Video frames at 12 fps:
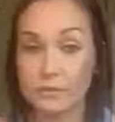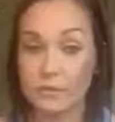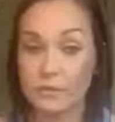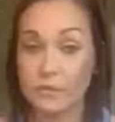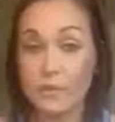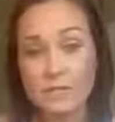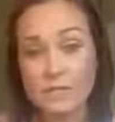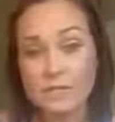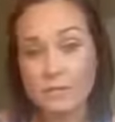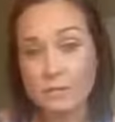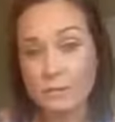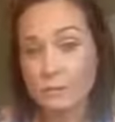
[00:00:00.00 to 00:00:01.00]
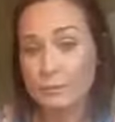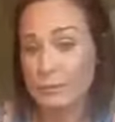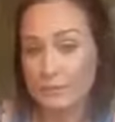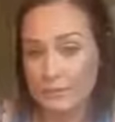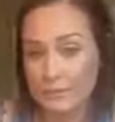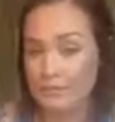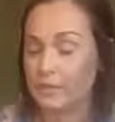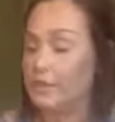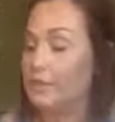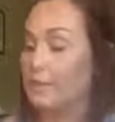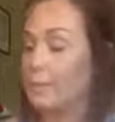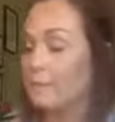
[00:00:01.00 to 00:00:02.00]
it if you want us to, but we're not gonna do it.
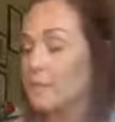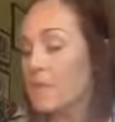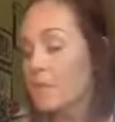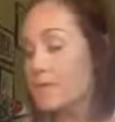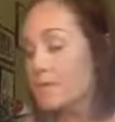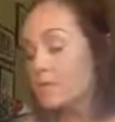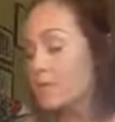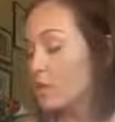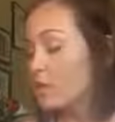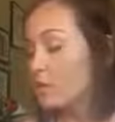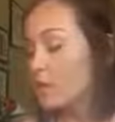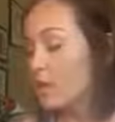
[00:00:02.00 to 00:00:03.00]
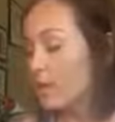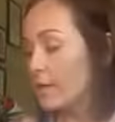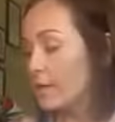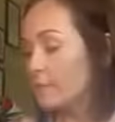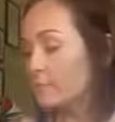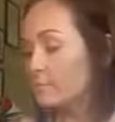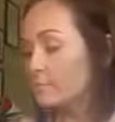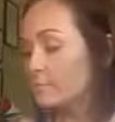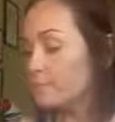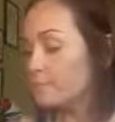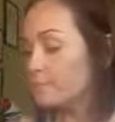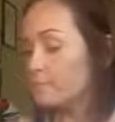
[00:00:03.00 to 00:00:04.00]
Okay, so um,
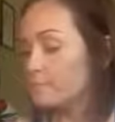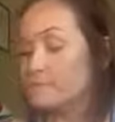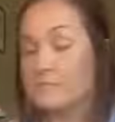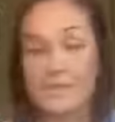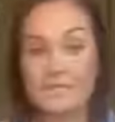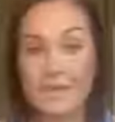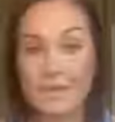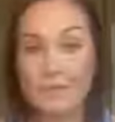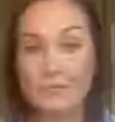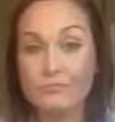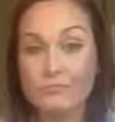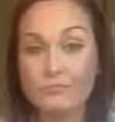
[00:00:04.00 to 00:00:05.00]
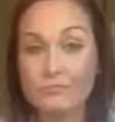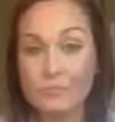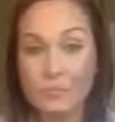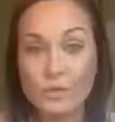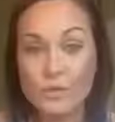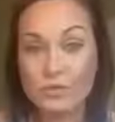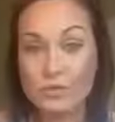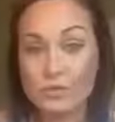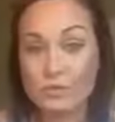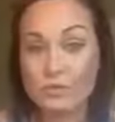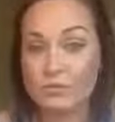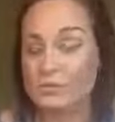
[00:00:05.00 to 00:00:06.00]
that's how we get
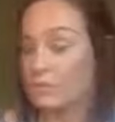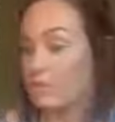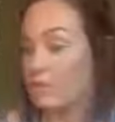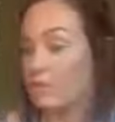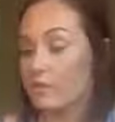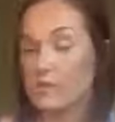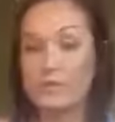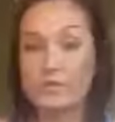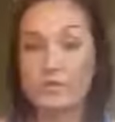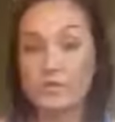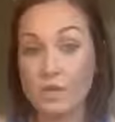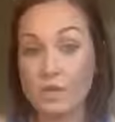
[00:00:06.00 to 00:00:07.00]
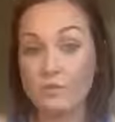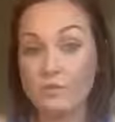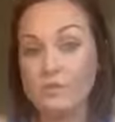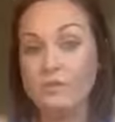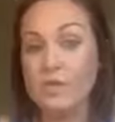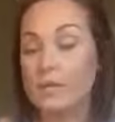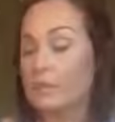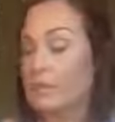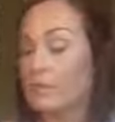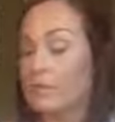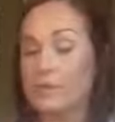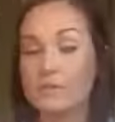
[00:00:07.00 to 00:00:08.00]
results within our first dose. Okay,
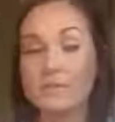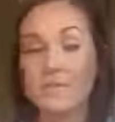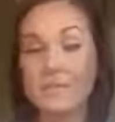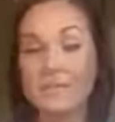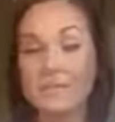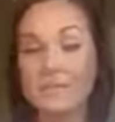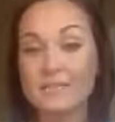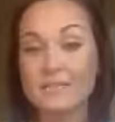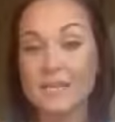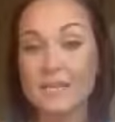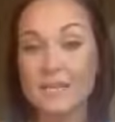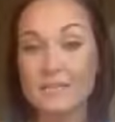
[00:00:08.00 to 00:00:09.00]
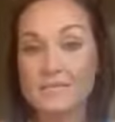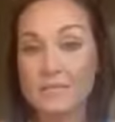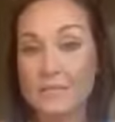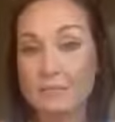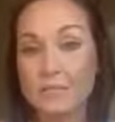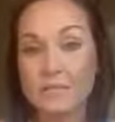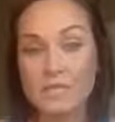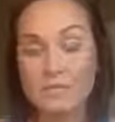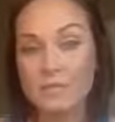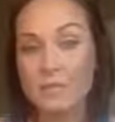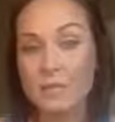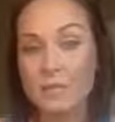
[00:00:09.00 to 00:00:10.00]
people that are taking this, they can't sleep. They take it
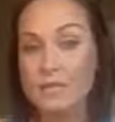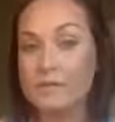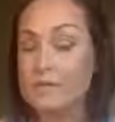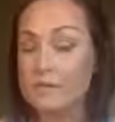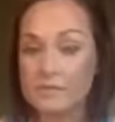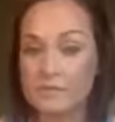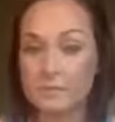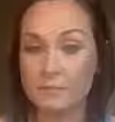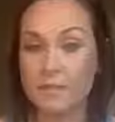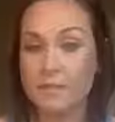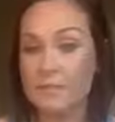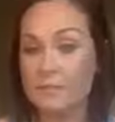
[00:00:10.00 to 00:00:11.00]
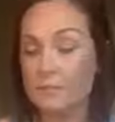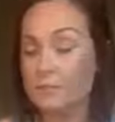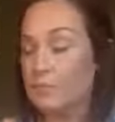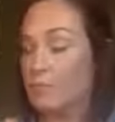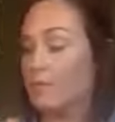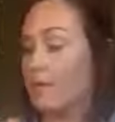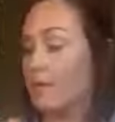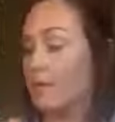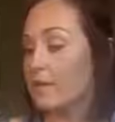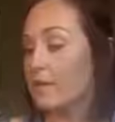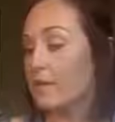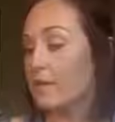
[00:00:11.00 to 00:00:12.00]
before bed, they can sleep. People
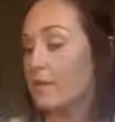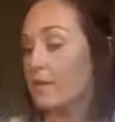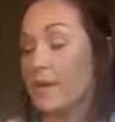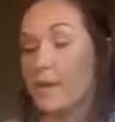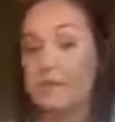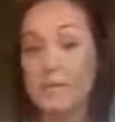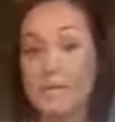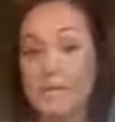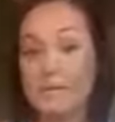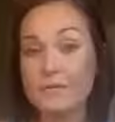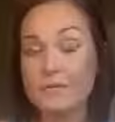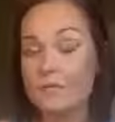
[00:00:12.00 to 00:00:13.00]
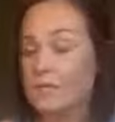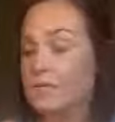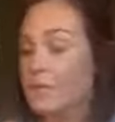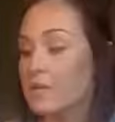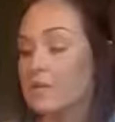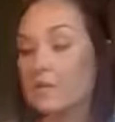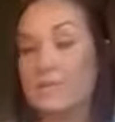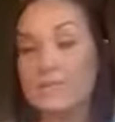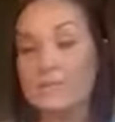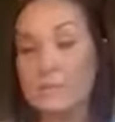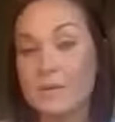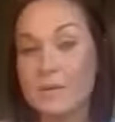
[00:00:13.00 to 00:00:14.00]
that um, have pain in their knees, you
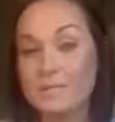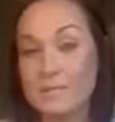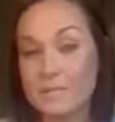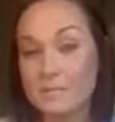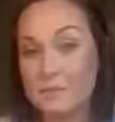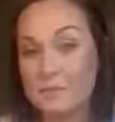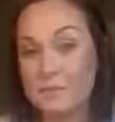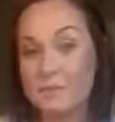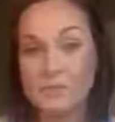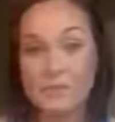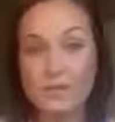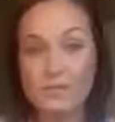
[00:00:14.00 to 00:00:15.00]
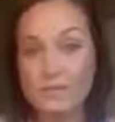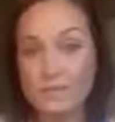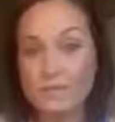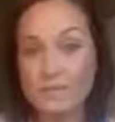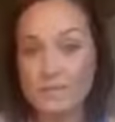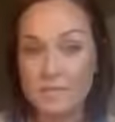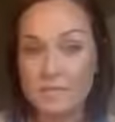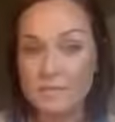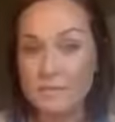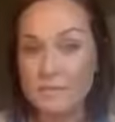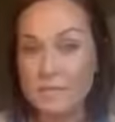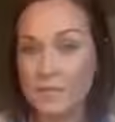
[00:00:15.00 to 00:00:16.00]
guys, my ex-husband who never buys anything
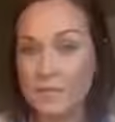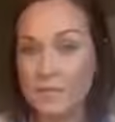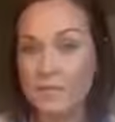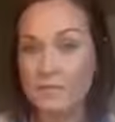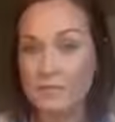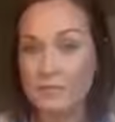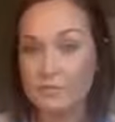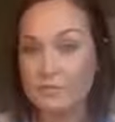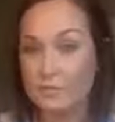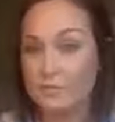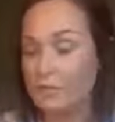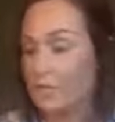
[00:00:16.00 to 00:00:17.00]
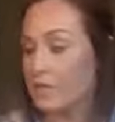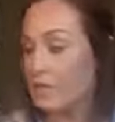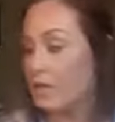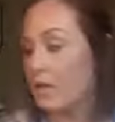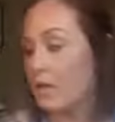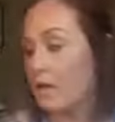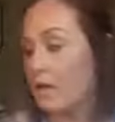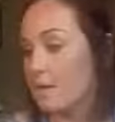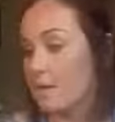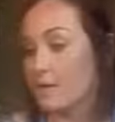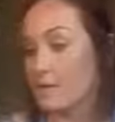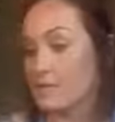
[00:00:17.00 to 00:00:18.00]
for me, I had to give it to him for free. Um,
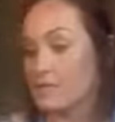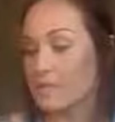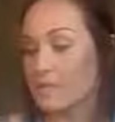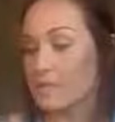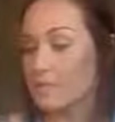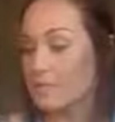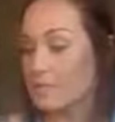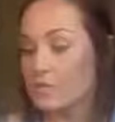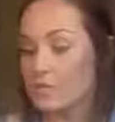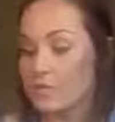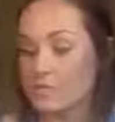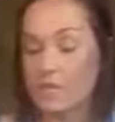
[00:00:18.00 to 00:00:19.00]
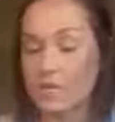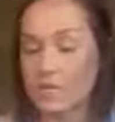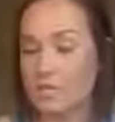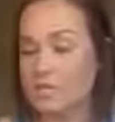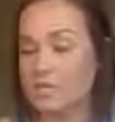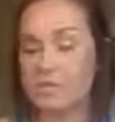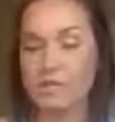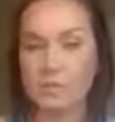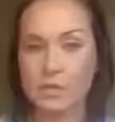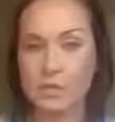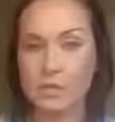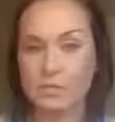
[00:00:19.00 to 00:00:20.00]
I'm always like, oh, try the shake, and he's like,
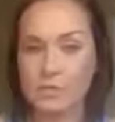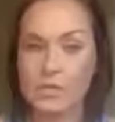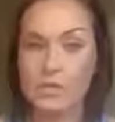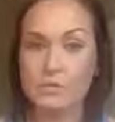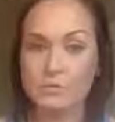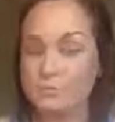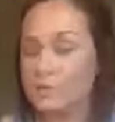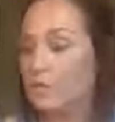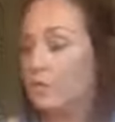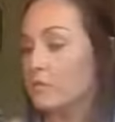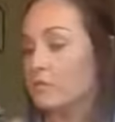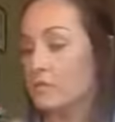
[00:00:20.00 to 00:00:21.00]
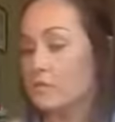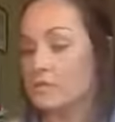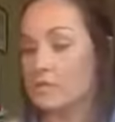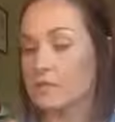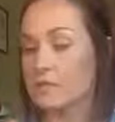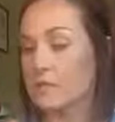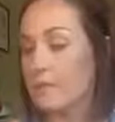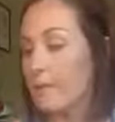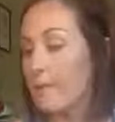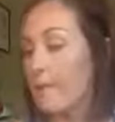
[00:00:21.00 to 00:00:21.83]
no, Jen, you know, like he's like that.